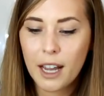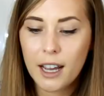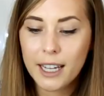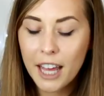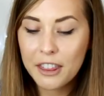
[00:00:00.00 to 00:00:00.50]

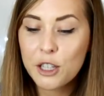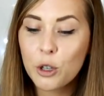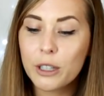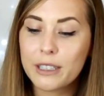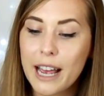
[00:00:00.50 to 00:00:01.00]
Kathy
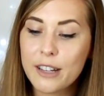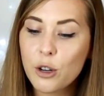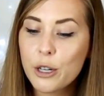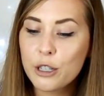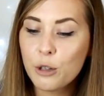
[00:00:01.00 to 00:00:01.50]
Doyle says,
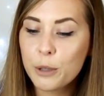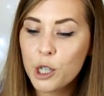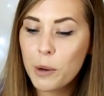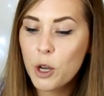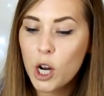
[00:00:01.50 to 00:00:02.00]
are you still
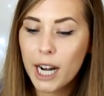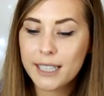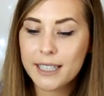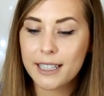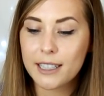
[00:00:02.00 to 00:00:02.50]
pursuing your
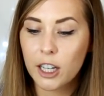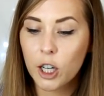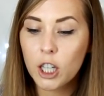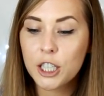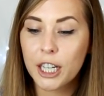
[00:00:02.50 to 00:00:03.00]
classes in
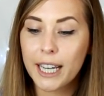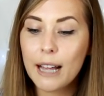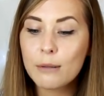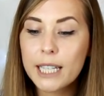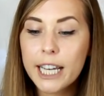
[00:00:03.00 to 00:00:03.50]
psychology and
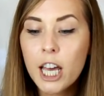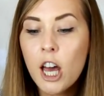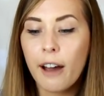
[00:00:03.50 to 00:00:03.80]
counselling?